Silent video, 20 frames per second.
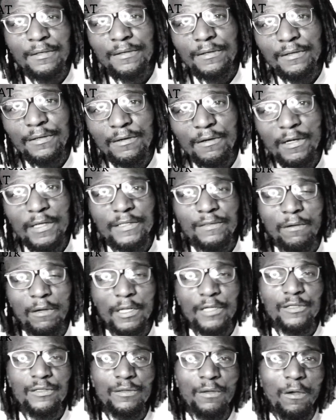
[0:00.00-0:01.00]
you know, it's got
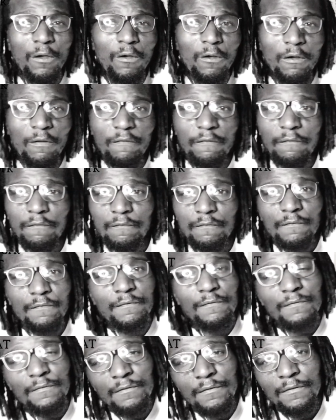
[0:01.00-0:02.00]
a soul
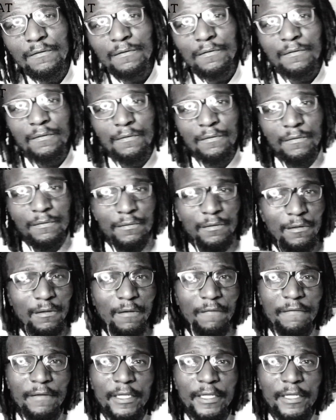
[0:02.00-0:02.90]
of